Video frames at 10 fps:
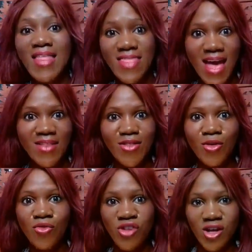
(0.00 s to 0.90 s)
and then
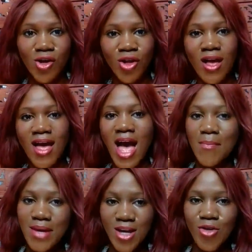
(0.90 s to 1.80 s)
the real
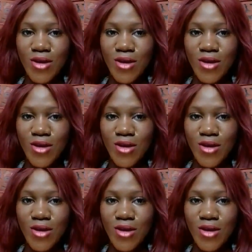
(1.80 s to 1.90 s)
epic